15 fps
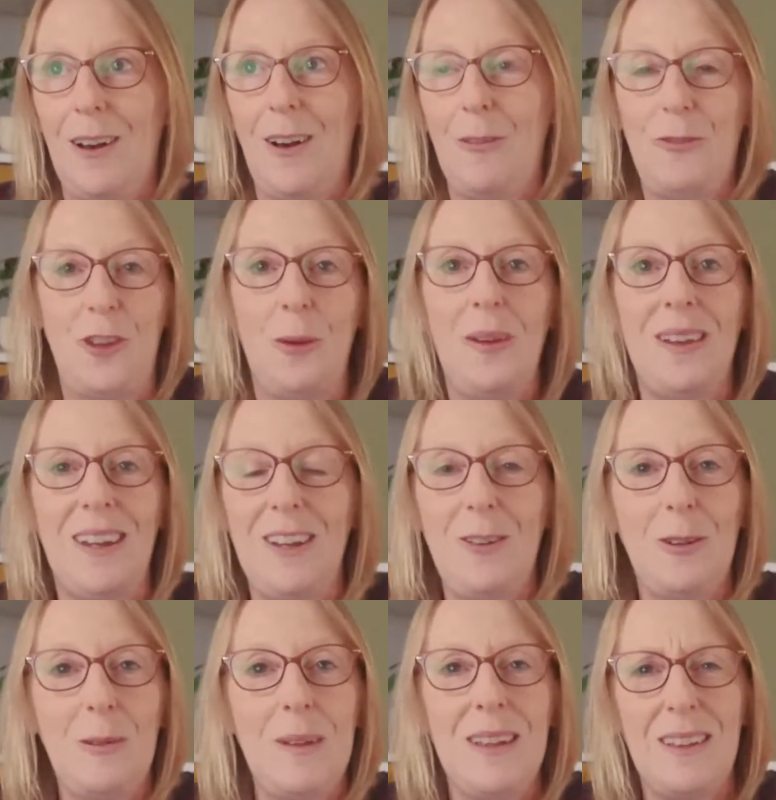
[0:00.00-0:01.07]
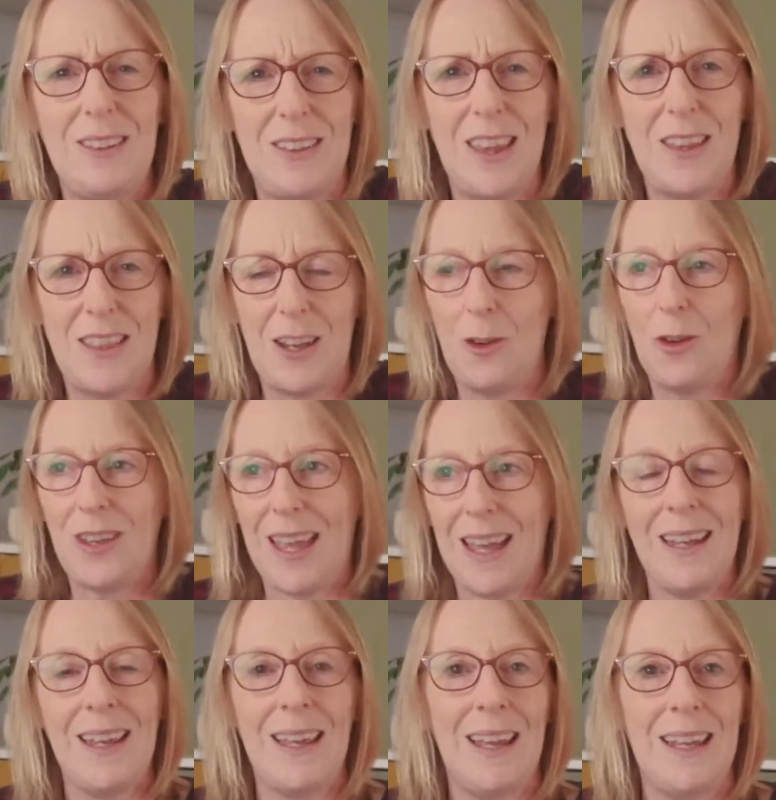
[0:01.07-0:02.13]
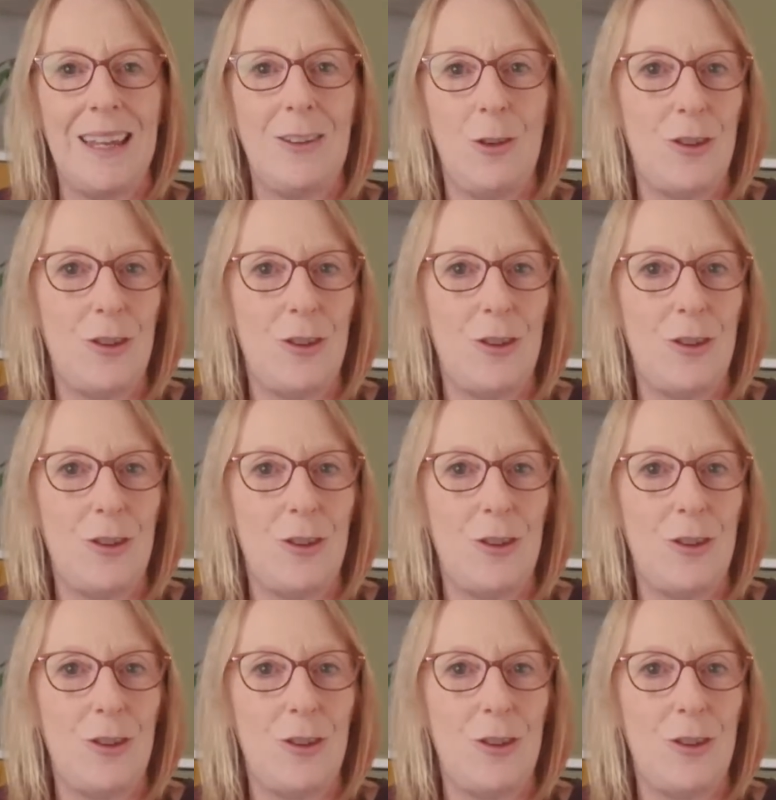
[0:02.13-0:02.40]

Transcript: doing, you know what I mean? They're not getting any